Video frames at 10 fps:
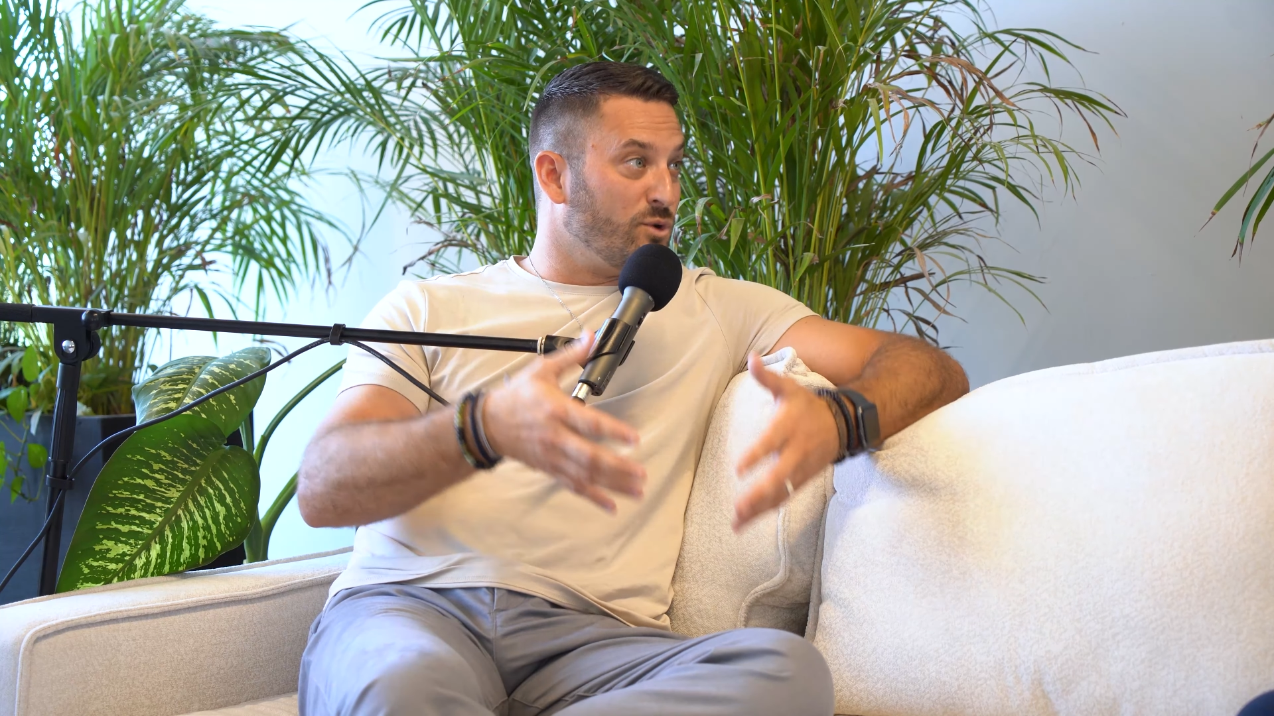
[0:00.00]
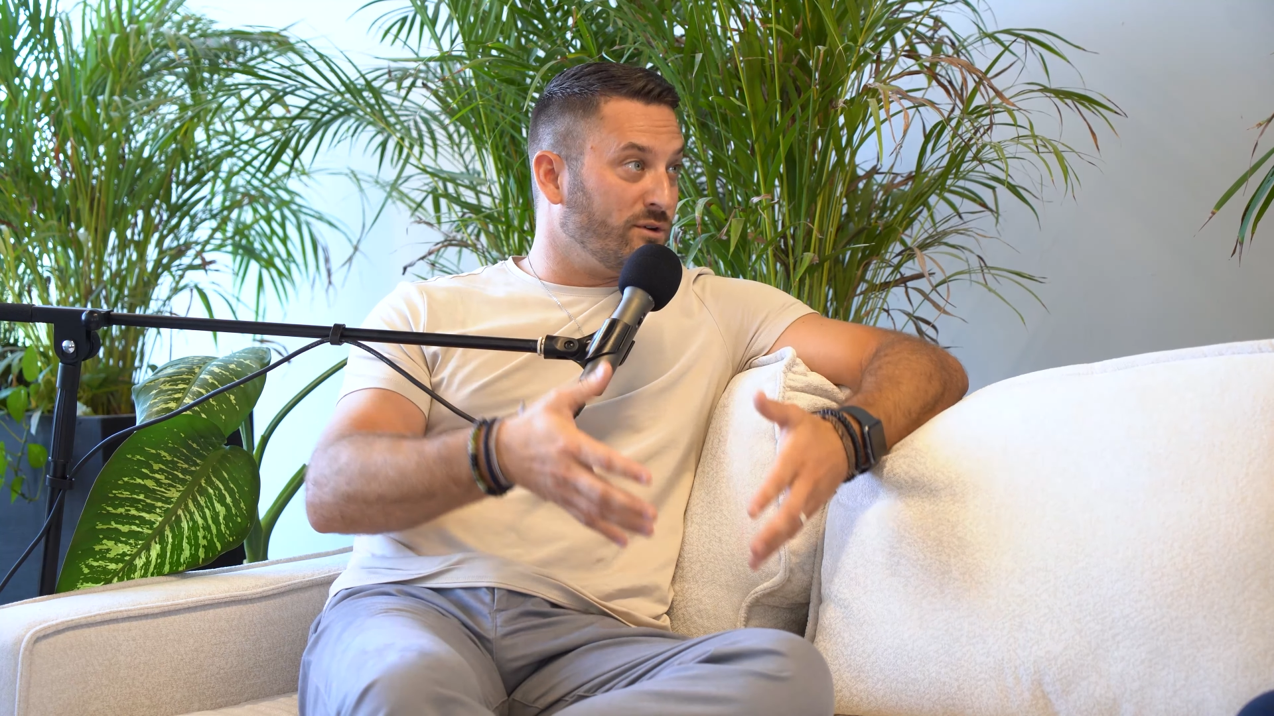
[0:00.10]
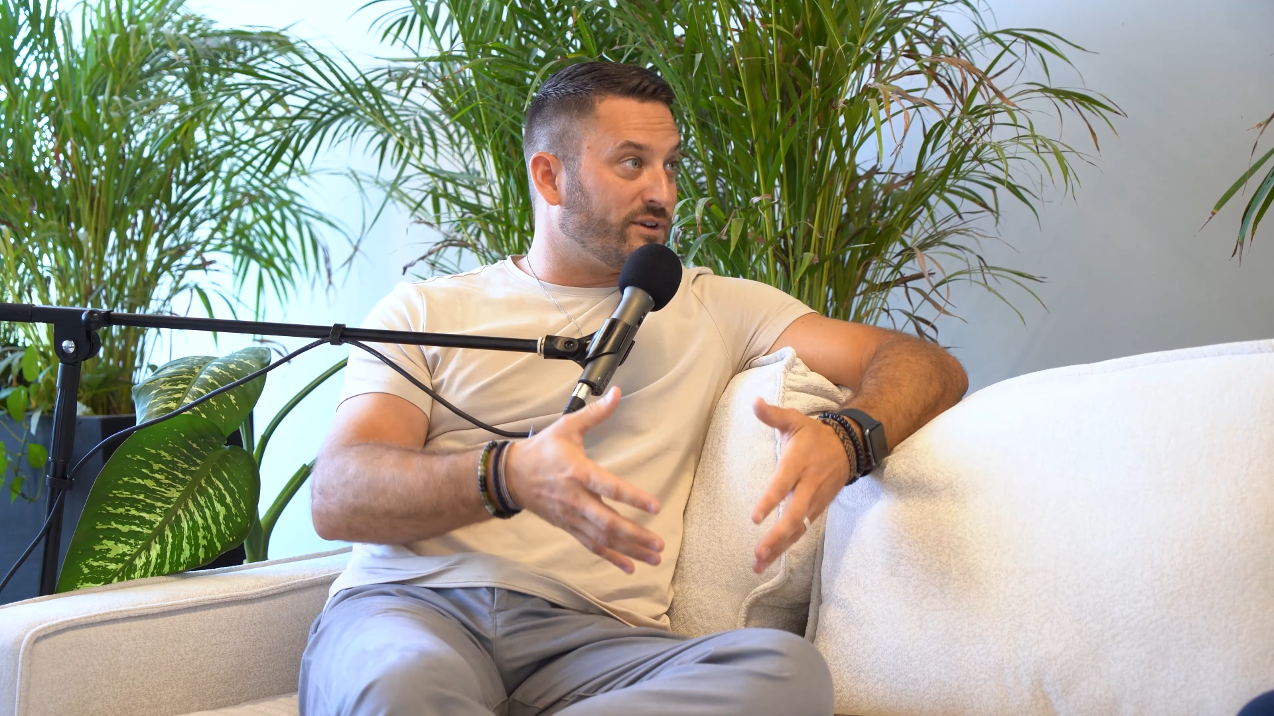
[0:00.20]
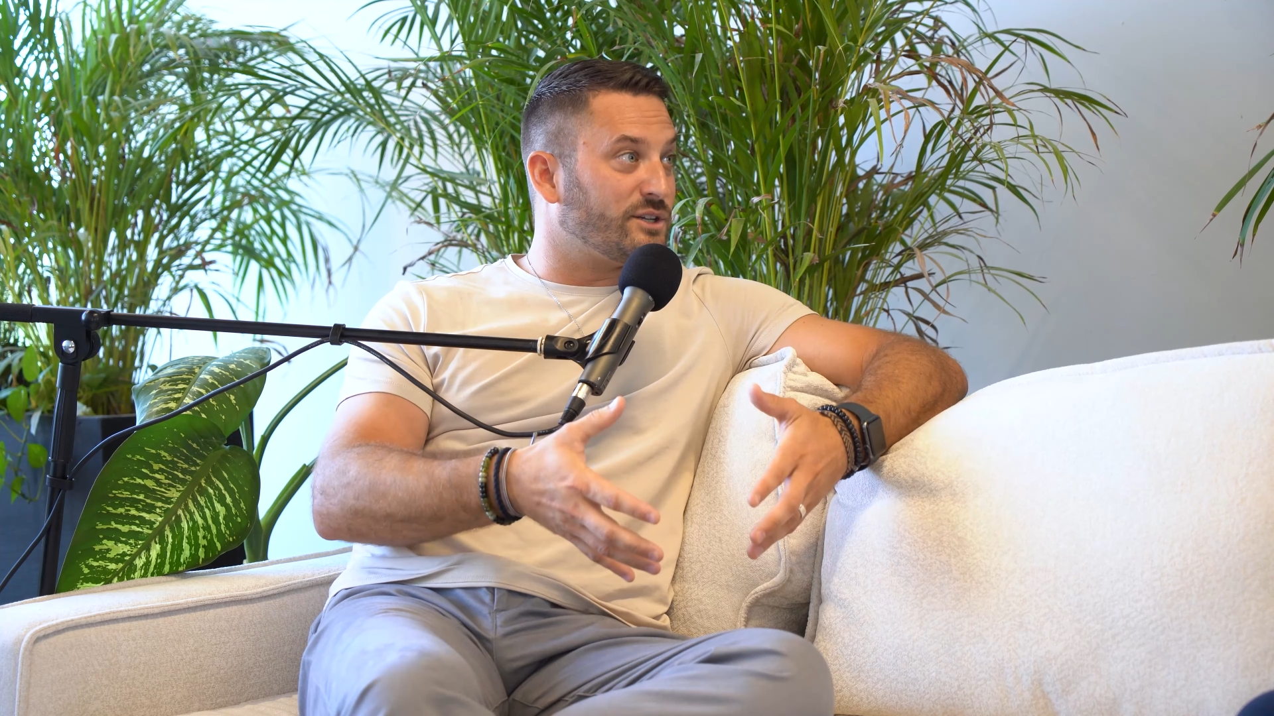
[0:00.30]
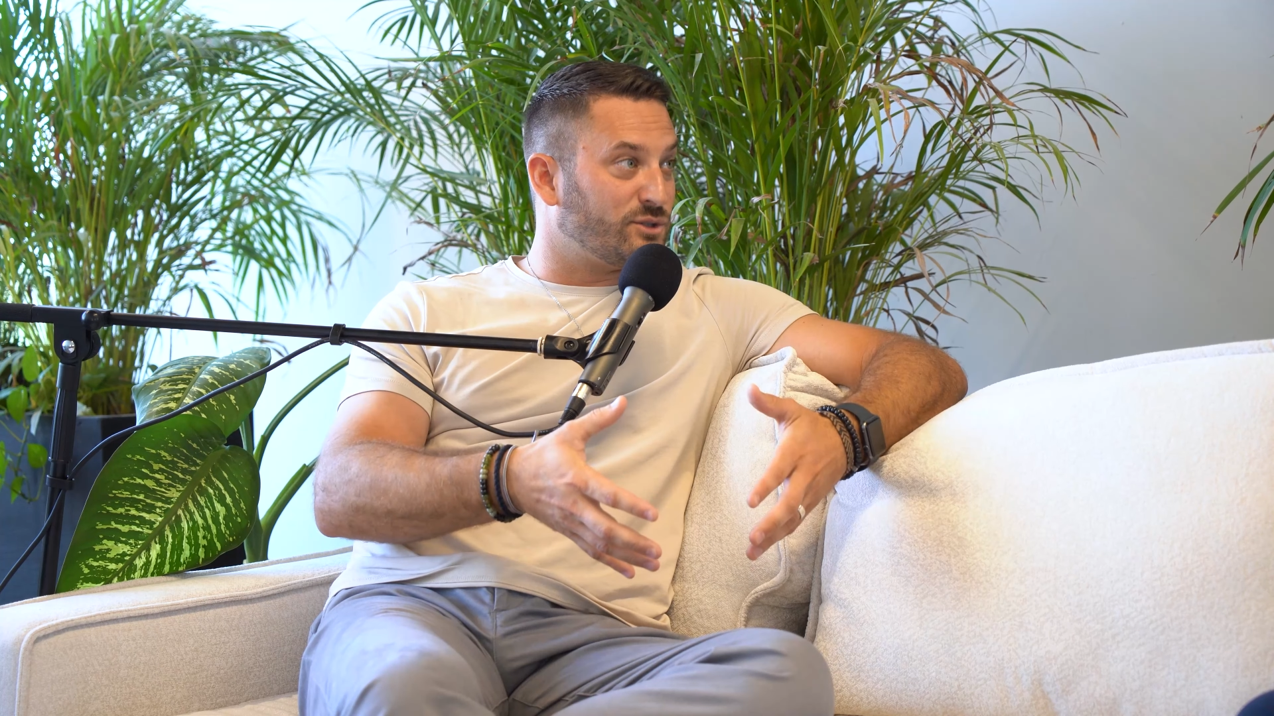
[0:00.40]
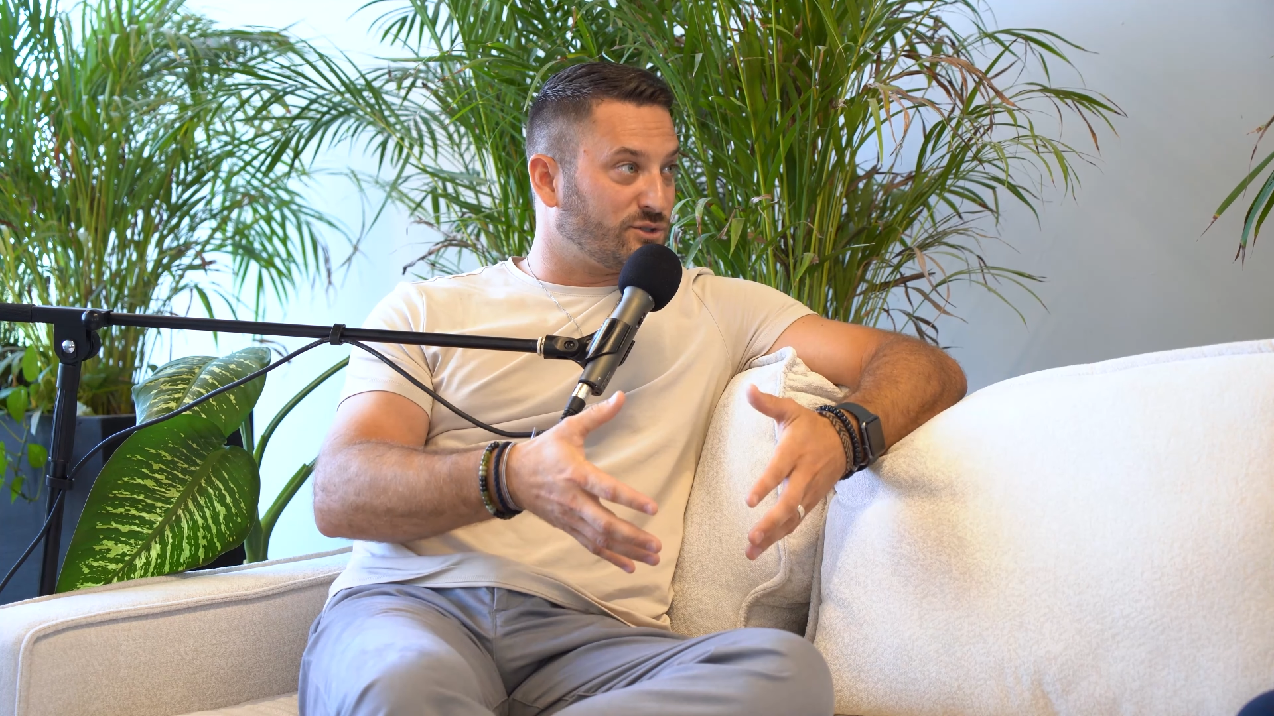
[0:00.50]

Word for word: moving